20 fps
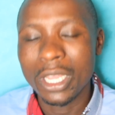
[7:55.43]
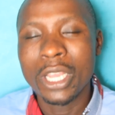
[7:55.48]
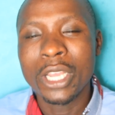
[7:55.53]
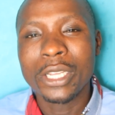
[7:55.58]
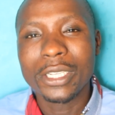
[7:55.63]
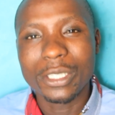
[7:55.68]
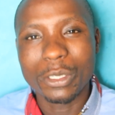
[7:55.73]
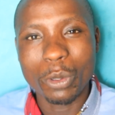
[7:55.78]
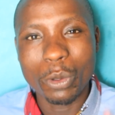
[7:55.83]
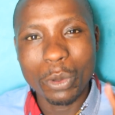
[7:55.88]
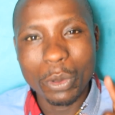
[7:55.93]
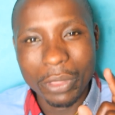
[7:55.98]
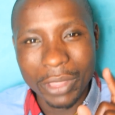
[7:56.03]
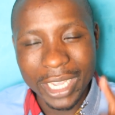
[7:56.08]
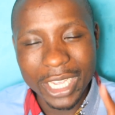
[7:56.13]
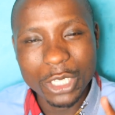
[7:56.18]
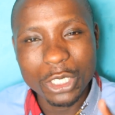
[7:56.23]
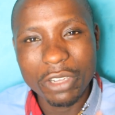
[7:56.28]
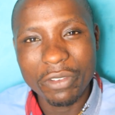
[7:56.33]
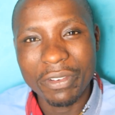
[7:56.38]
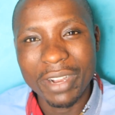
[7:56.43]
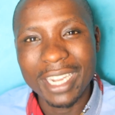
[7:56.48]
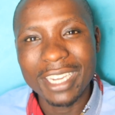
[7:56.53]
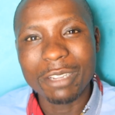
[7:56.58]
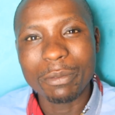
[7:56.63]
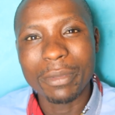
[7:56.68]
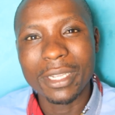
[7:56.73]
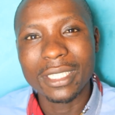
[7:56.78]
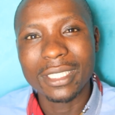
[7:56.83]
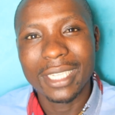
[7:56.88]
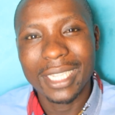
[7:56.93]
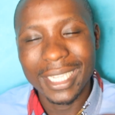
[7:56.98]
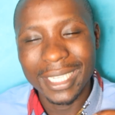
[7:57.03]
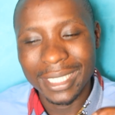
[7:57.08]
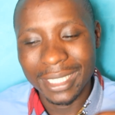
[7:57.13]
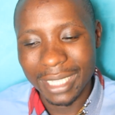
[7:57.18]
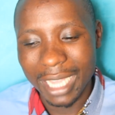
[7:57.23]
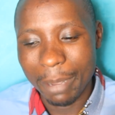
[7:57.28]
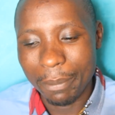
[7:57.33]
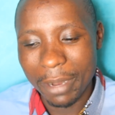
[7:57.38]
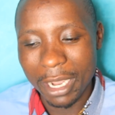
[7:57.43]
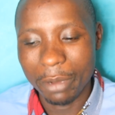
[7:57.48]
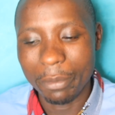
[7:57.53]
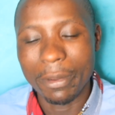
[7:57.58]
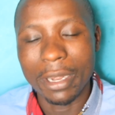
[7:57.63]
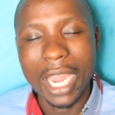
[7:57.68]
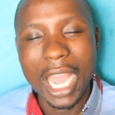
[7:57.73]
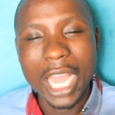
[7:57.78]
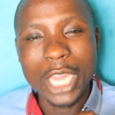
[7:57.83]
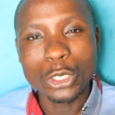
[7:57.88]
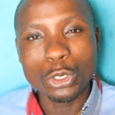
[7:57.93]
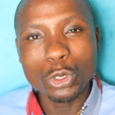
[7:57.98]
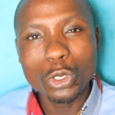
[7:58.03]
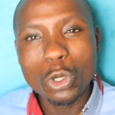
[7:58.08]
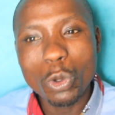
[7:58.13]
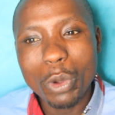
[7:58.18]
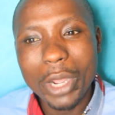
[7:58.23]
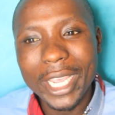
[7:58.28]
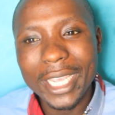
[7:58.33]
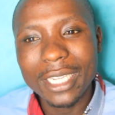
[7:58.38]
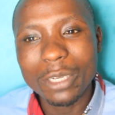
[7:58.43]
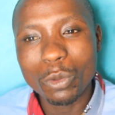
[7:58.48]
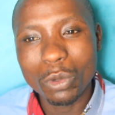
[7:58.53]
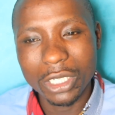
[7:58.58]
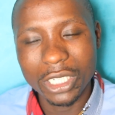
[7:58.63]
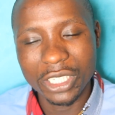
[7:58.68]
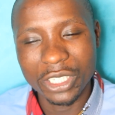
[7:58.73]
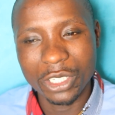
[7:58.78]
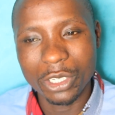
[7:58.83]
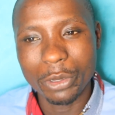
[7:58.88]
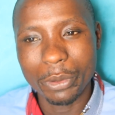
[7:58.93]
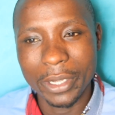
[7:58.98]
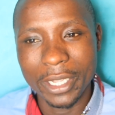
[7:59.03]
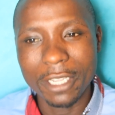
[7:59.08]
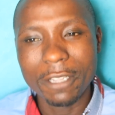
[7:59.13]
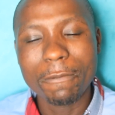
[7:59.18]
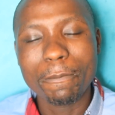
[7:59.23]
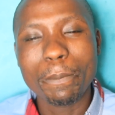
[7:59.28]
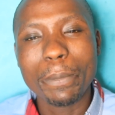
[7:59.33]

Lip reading: So the issue of running mate is a blackmail. And do you know why? What he's doing?